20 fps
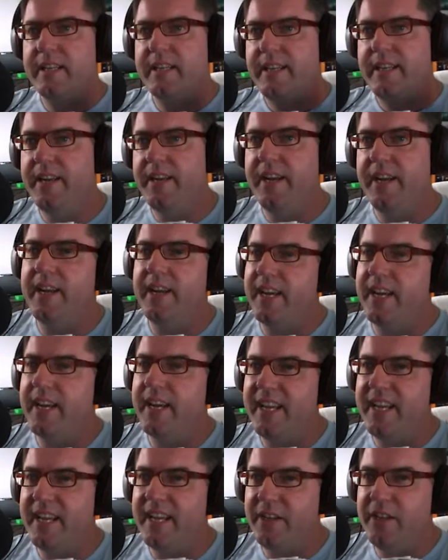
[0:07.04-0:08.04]

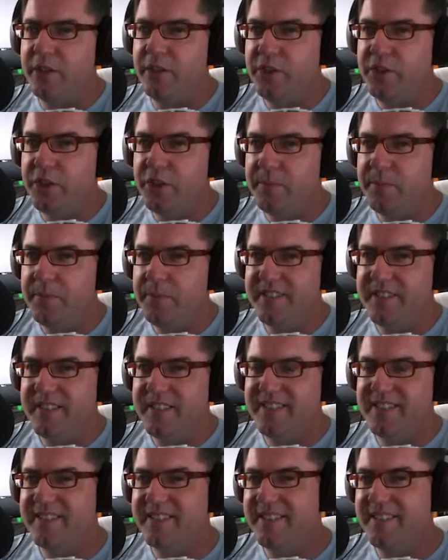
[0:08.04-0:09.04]
G'day YouTubers,
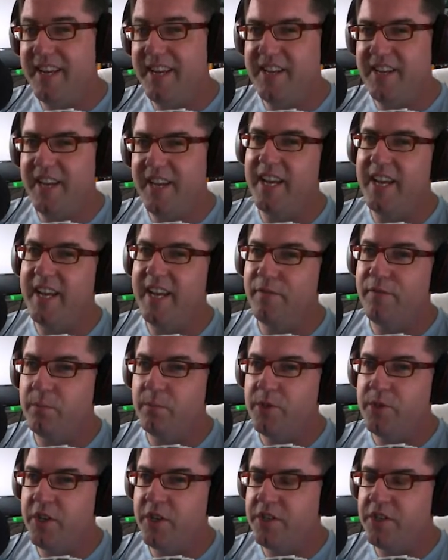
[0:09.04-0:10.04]
it's Senior here
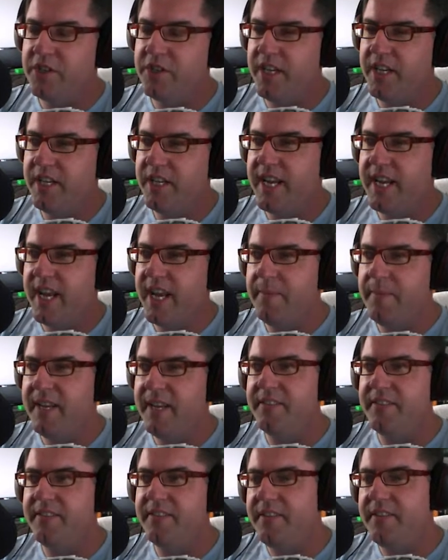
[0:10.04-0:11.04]
from Junior Senior
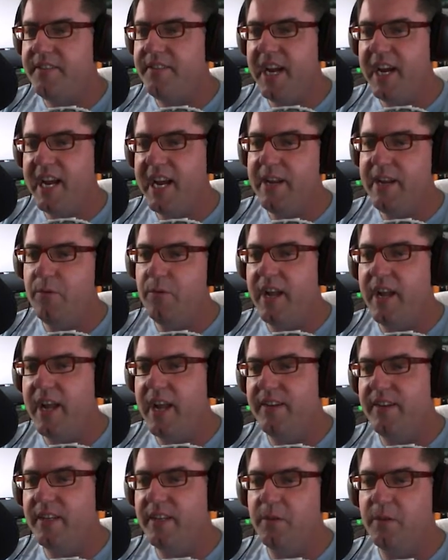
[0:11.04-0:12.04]
Gaming, and today we're
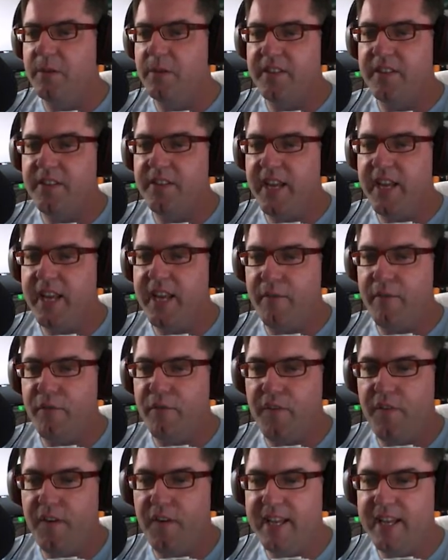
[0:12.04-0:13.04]
having a look at the
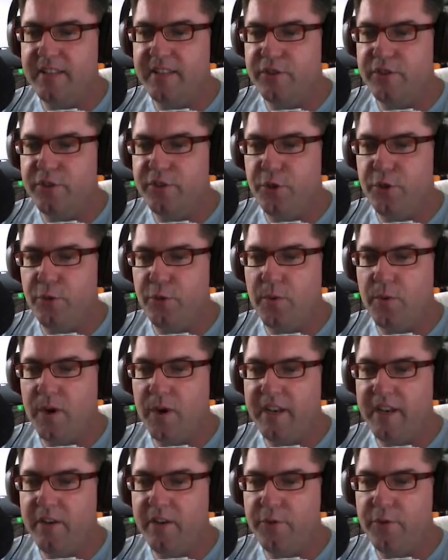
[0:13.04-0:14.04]
VAZ
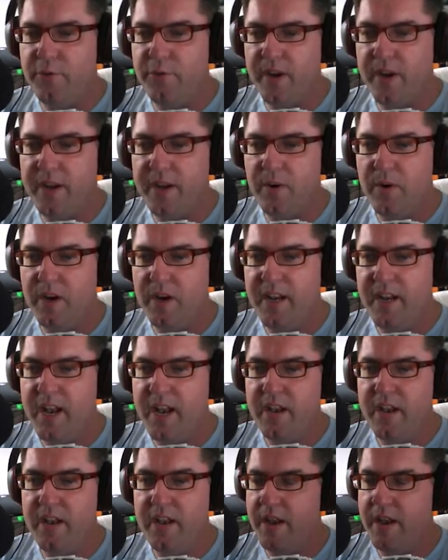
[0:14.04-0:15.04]
2131
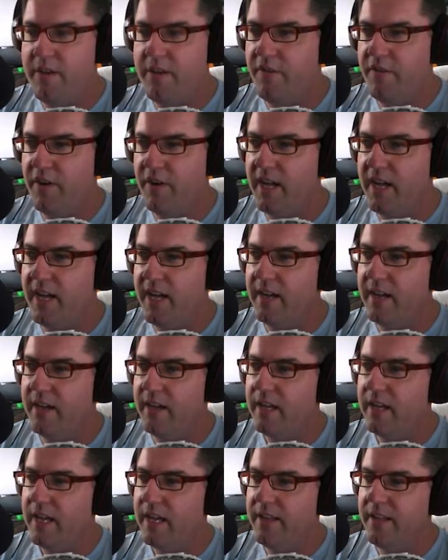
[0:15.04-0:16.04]

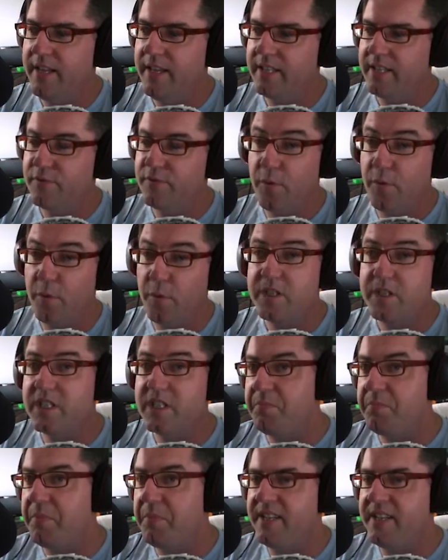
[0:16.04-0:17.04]
Niva, and that's for
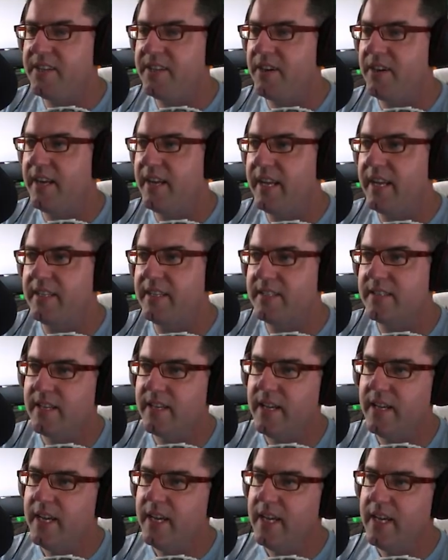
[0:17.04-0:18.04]
SpinTires.
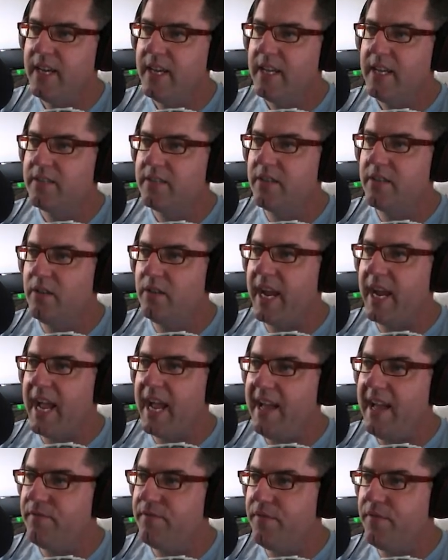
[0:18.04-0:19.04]
So look,
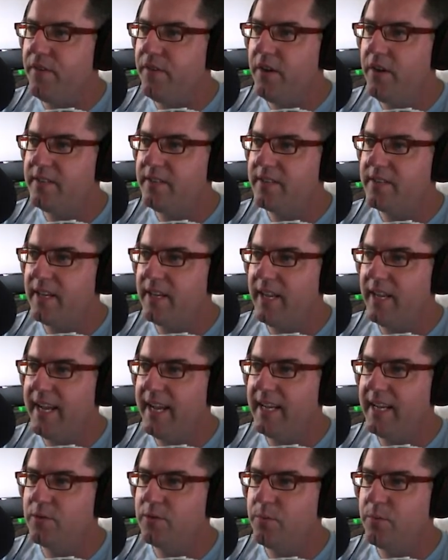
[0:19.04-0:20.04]
at first
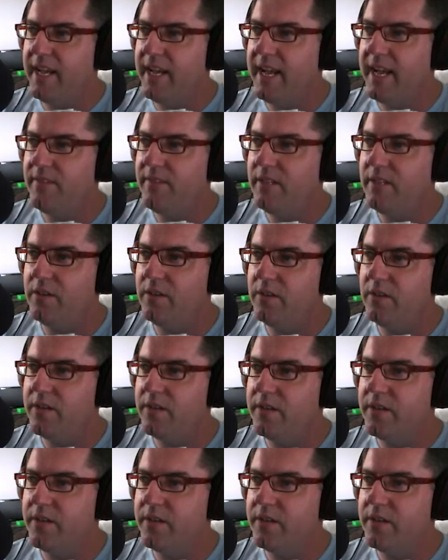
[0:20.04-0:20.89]
glance we have a look